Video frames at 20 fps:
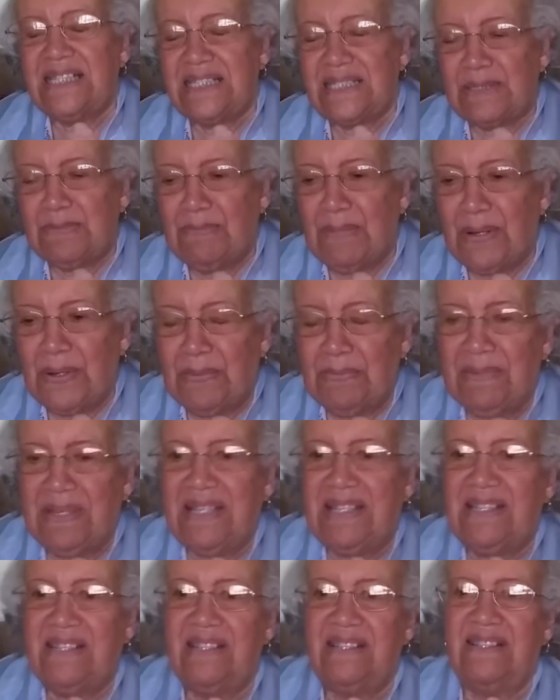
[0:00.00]
this
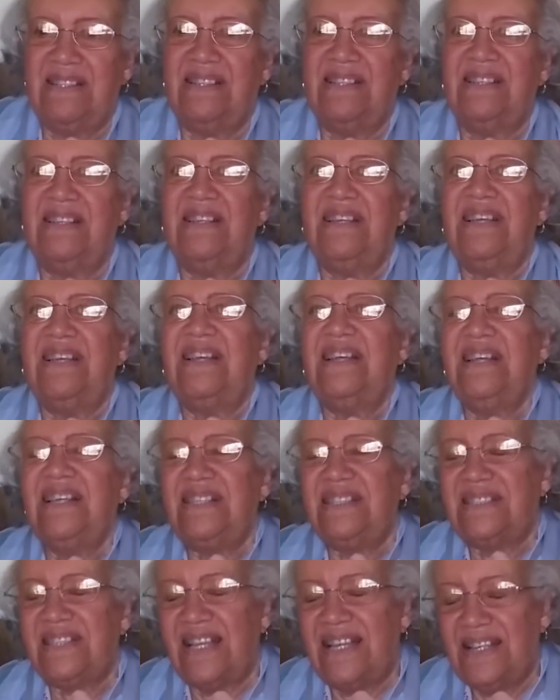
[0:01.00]
moment,
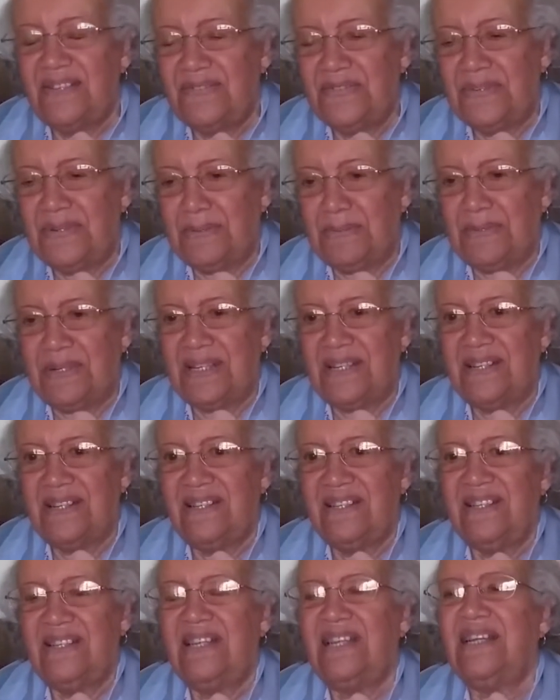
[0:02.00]
he's everywhere,
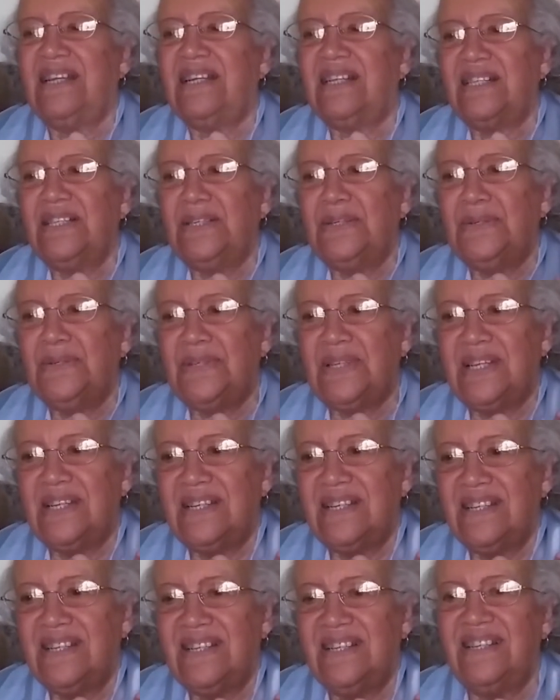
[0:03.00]

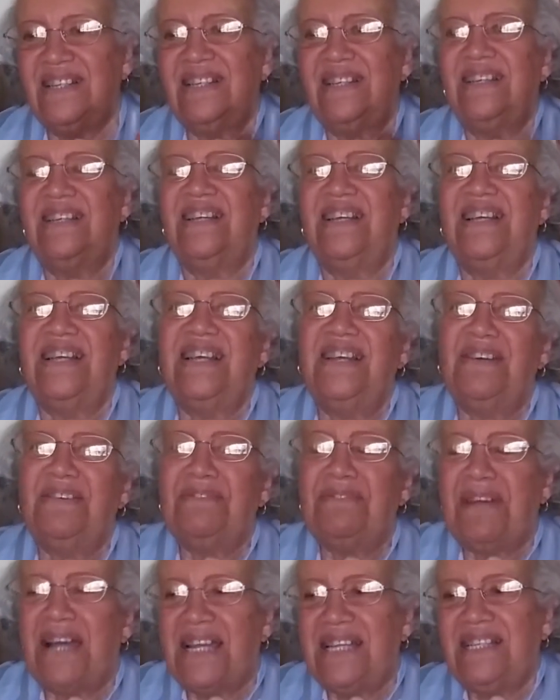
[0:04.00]
including
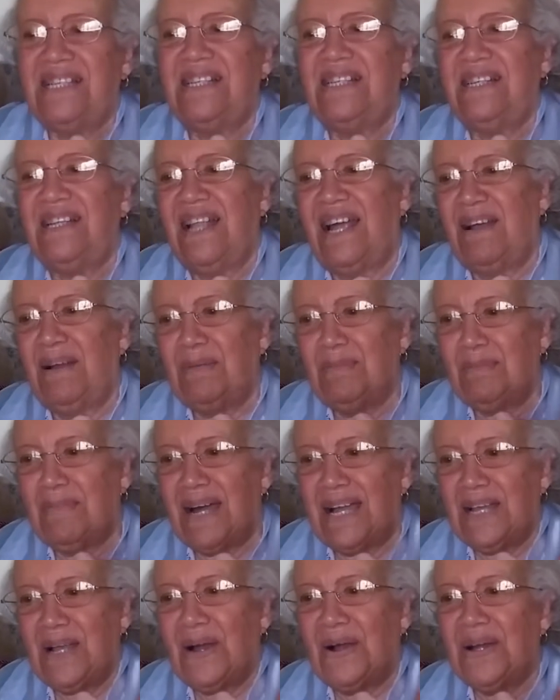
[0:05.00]
right in
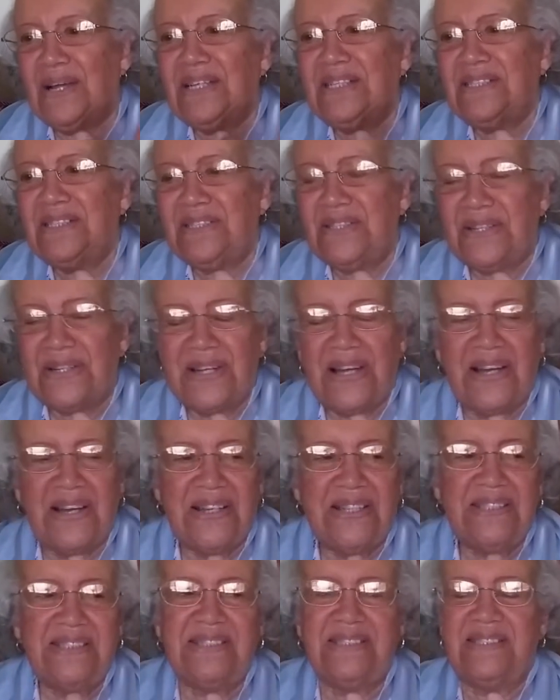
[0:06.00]
my heart, your
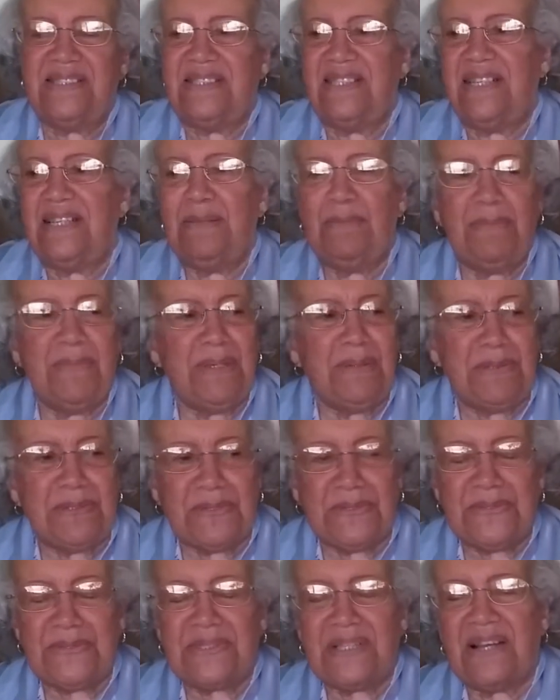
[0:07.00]
heart,
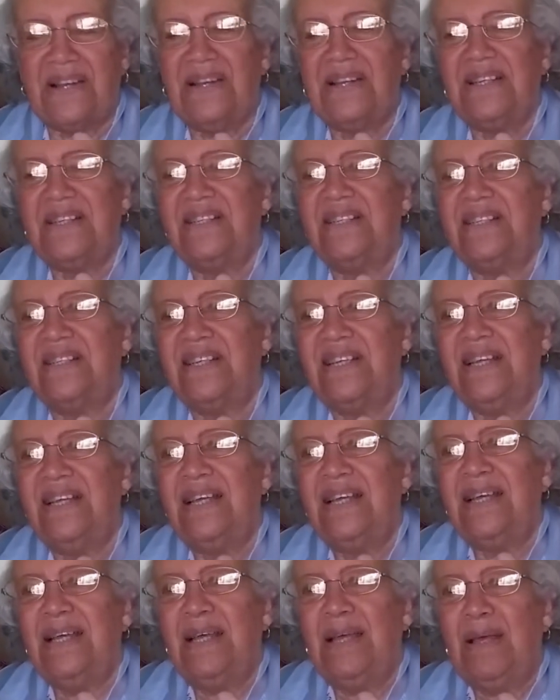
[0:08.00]
Visu's heart.
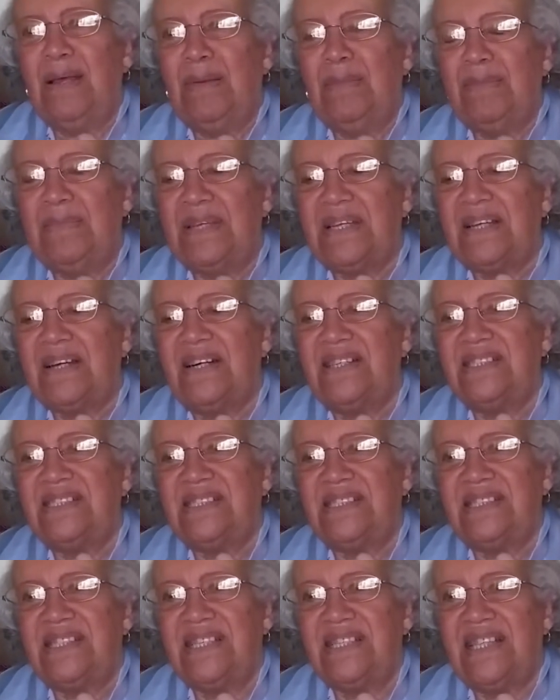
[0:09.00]

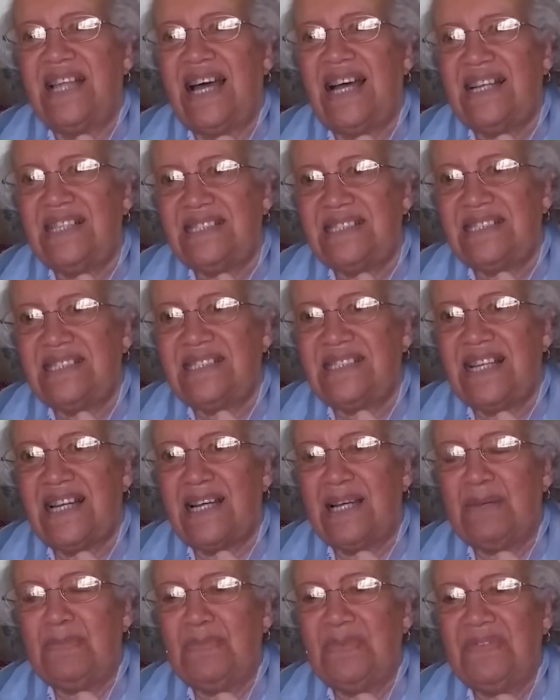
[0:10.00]
Because the last
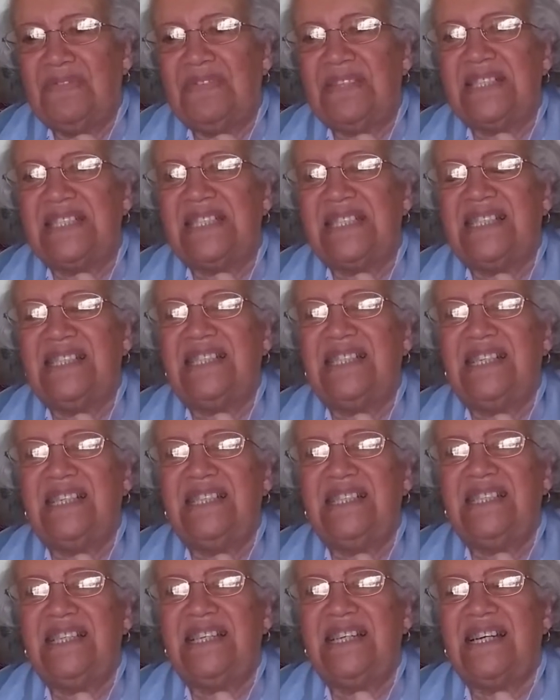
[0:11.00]
time we visited
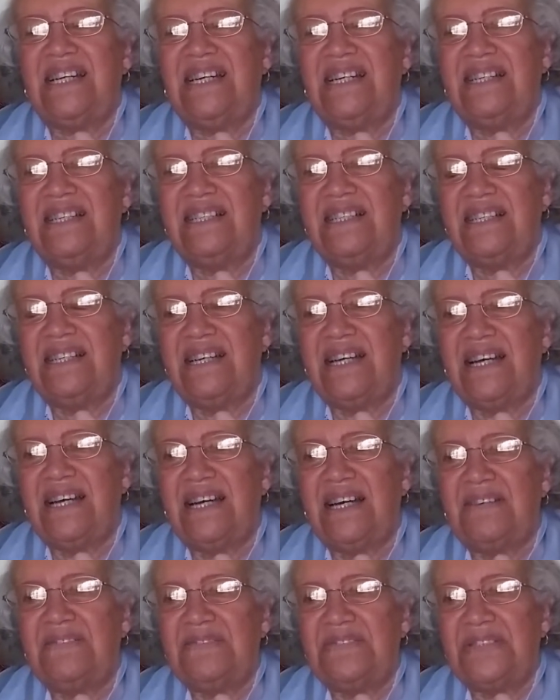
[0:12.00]
India
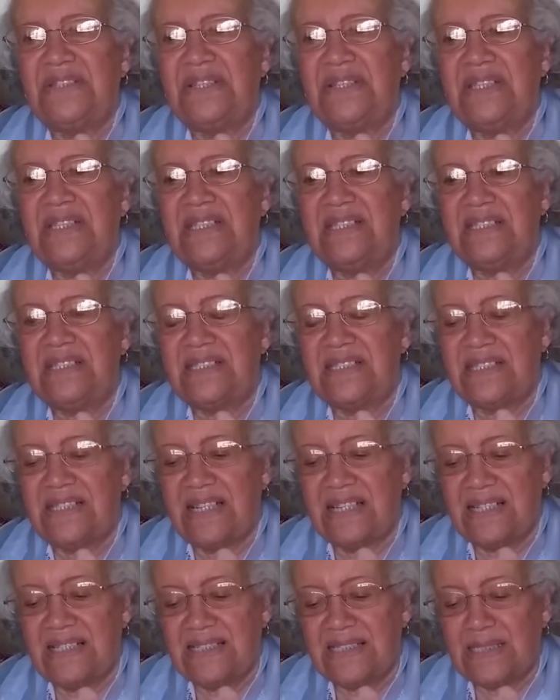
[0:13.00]
after his
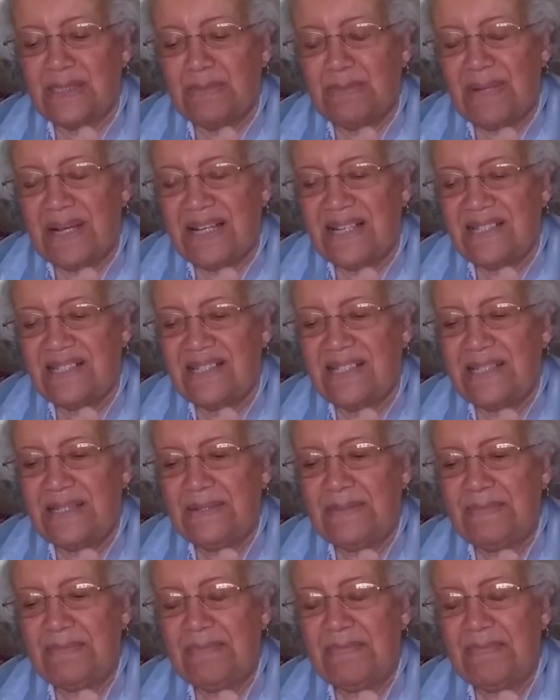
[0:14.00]
samadhi,